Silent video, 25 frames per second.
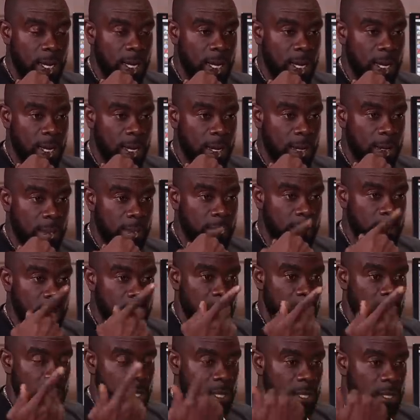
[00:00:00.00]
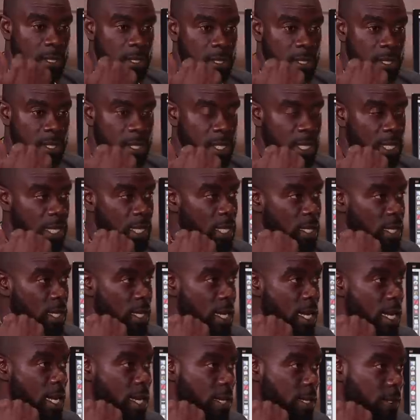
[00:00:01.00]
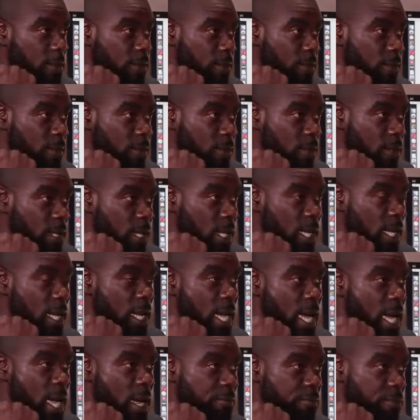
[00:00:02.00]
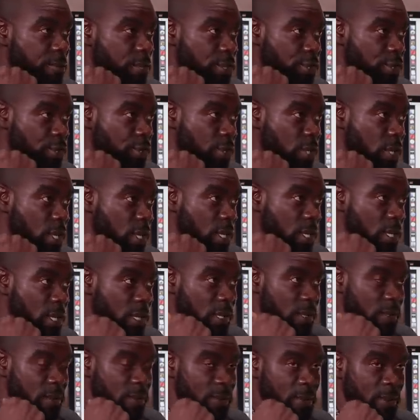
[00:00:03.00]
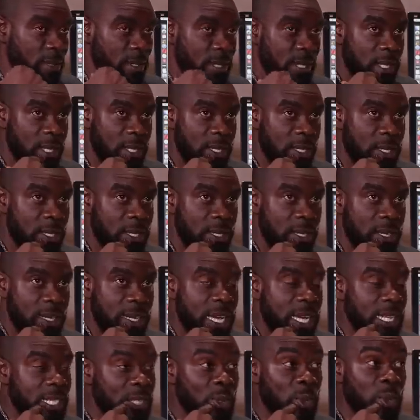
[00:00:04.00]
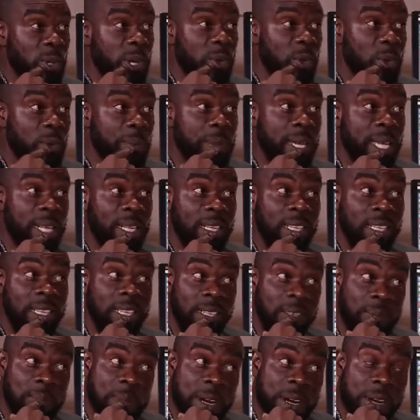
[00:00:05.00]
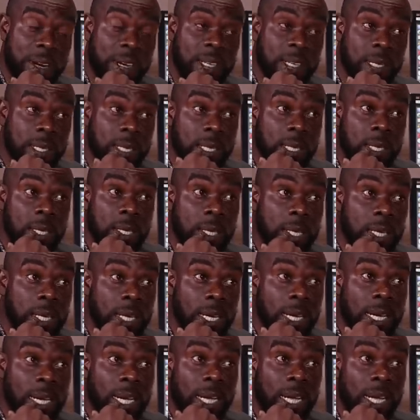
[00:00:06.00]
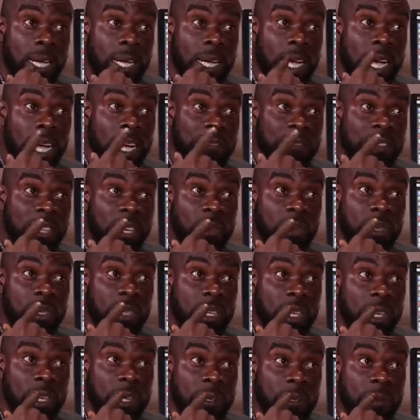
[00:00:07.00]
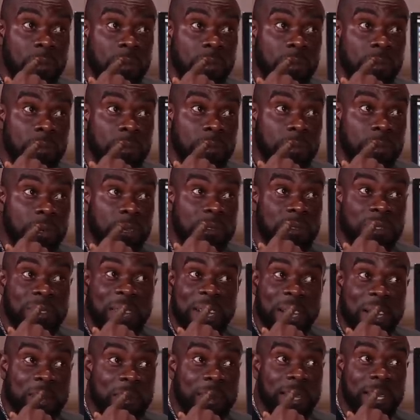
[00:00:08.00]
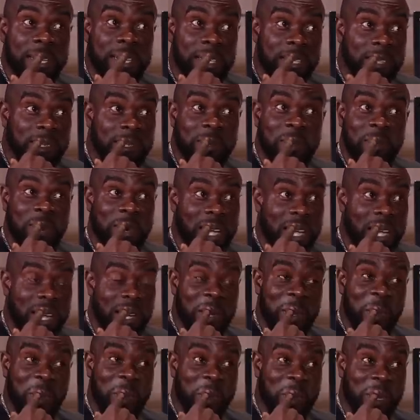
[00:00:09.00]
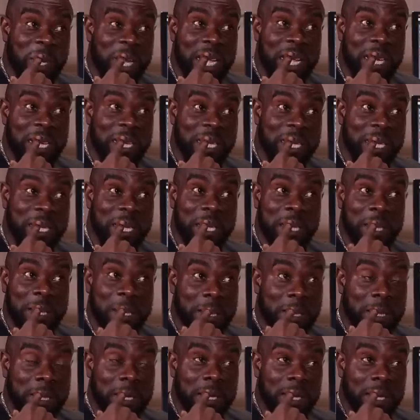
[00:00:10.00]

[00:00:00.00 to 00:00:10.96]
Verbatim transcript: um, in Skateland. Oh, okay. In Halfway Tree. So that's where we met Gilbert uh, after we done perform and go on good and thing,